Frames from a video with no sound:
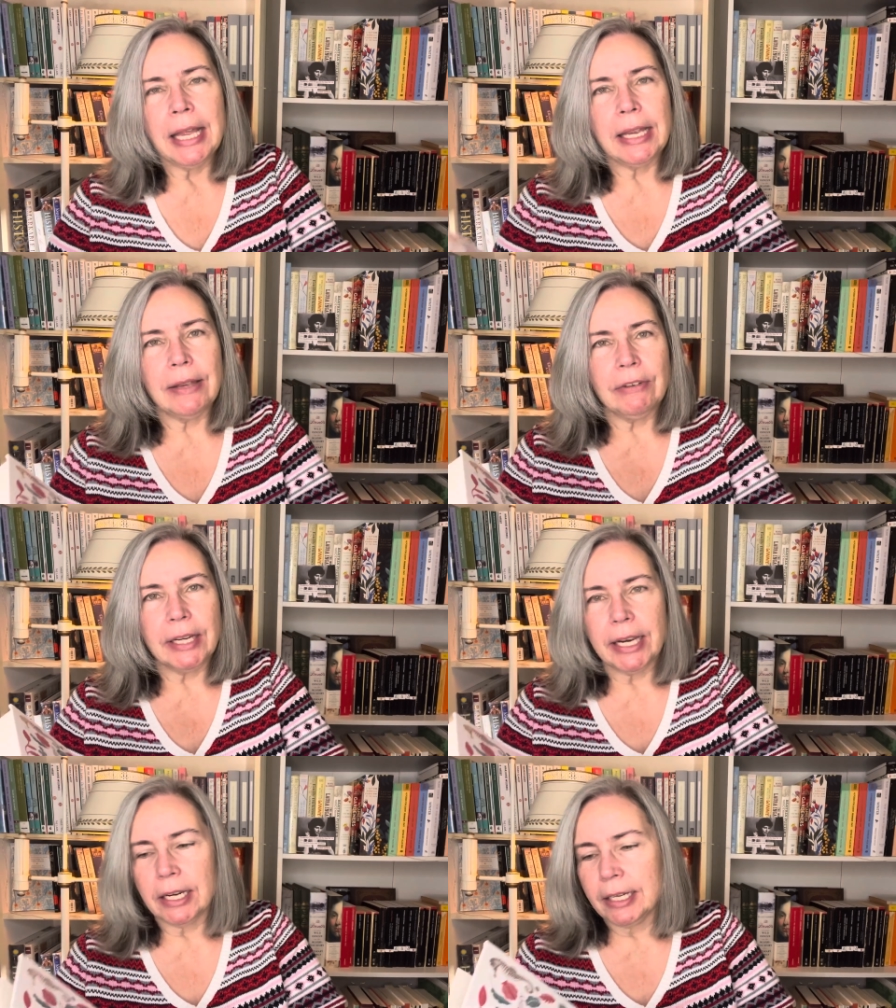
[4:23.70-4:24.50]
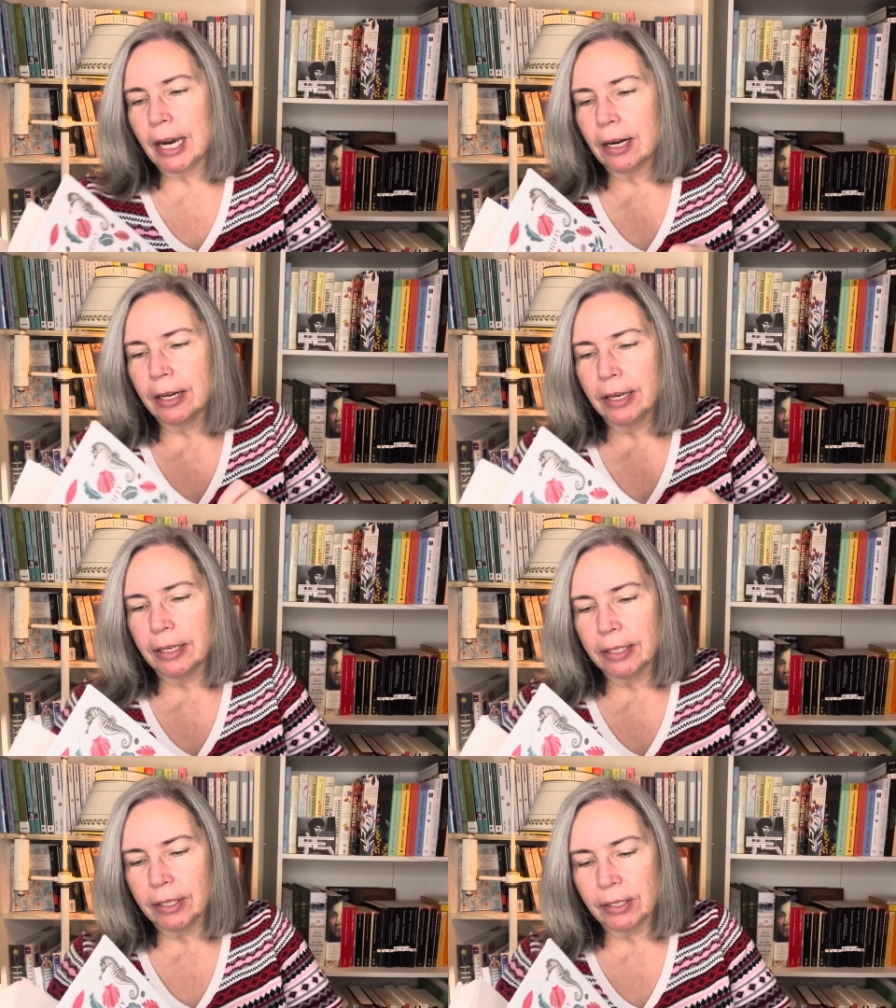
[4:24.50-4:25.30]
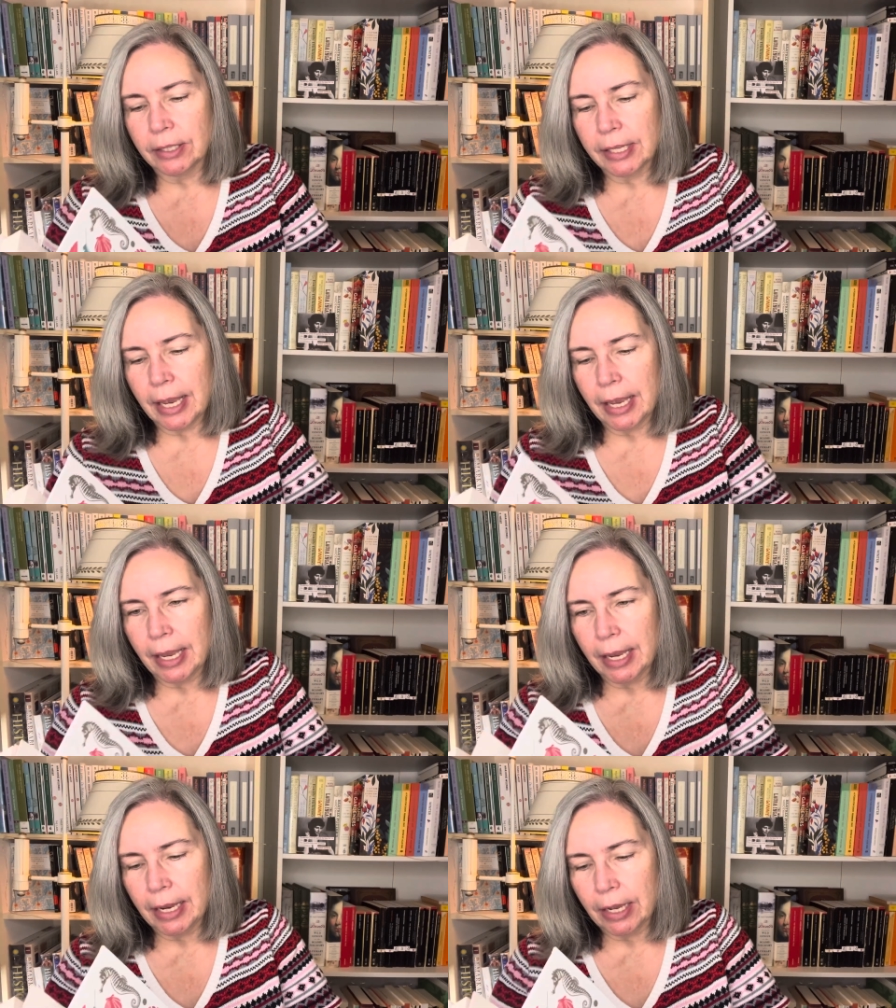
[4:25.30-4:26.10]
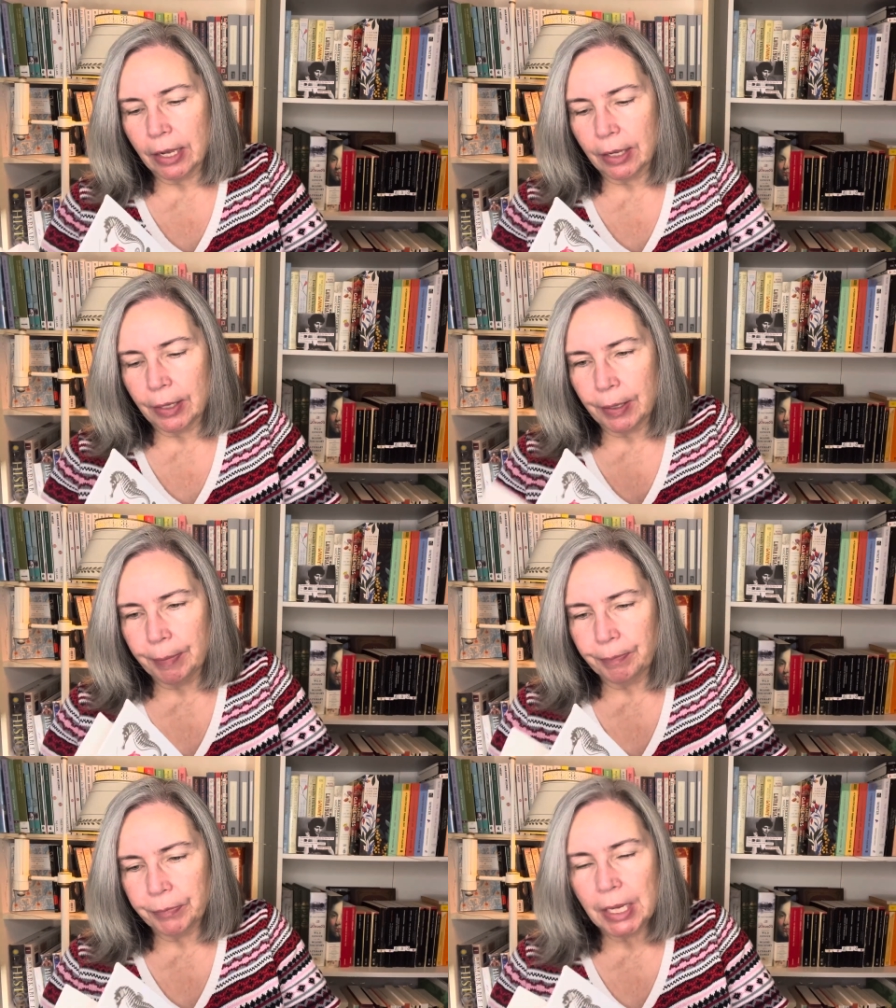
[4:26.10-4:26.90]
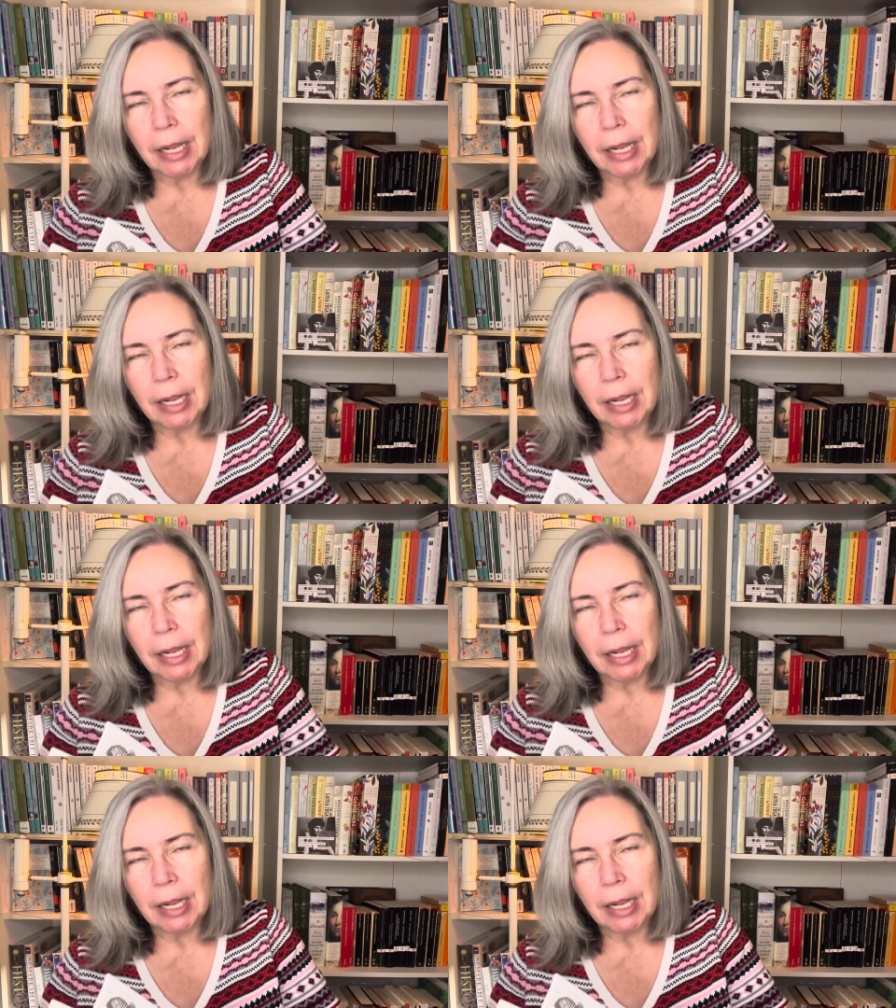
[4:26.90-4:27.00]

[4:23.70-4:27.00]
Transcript: Aoibhin Garrihy is a um,